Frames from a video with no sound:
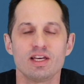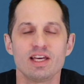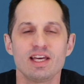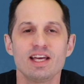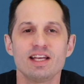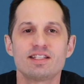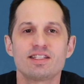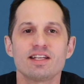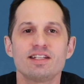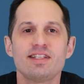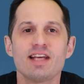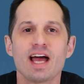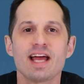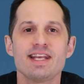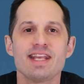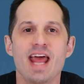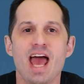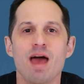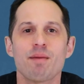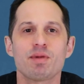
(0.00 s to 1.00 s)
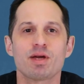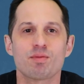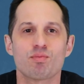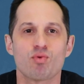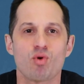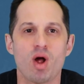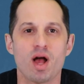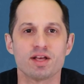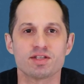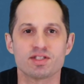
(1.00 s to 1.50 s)
It's a dynamic
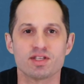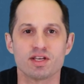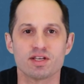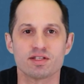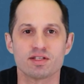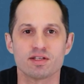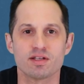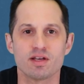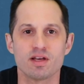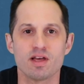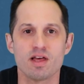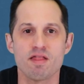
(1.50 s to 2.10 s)
process